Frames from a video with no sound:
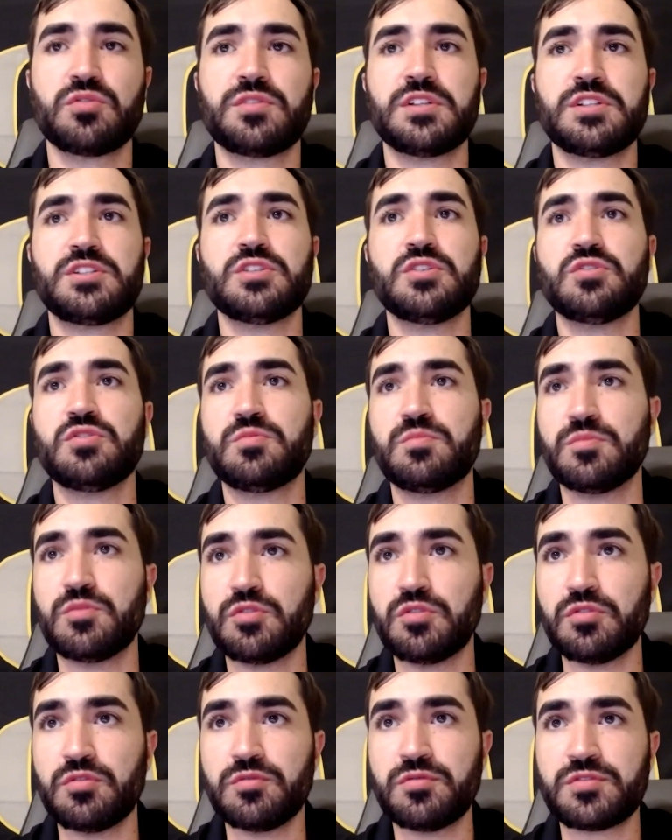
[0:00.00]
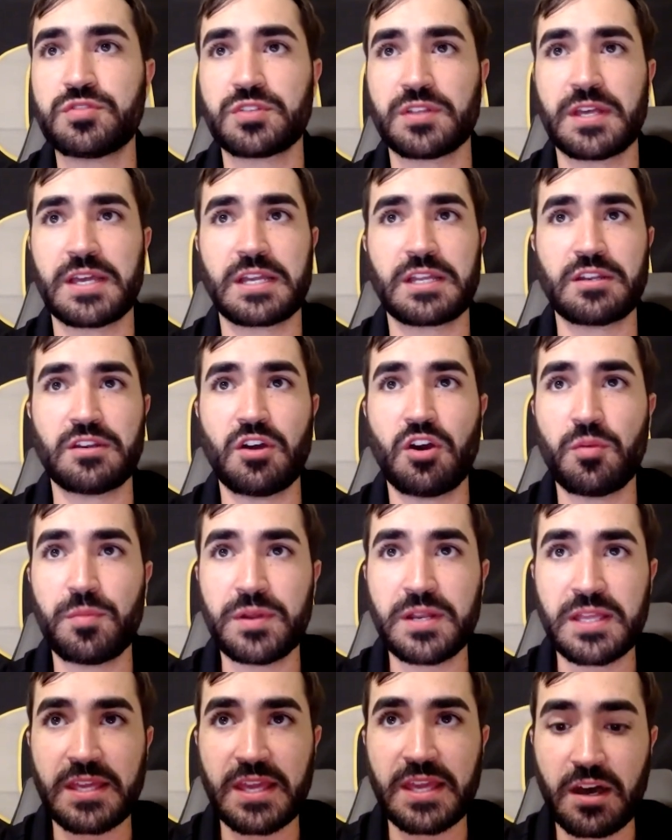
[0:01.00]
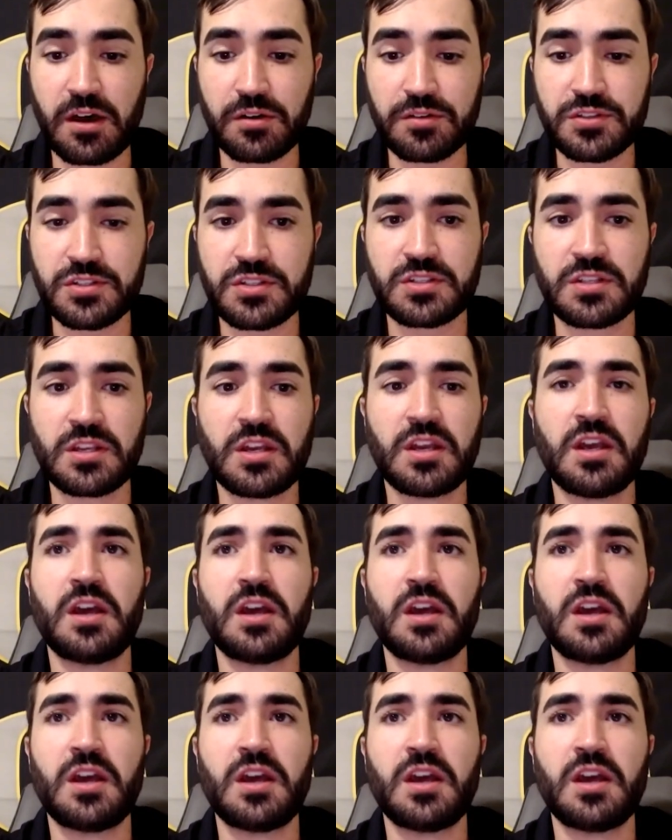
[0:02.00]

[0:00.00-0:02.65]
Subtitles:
The dude moves like nobody else.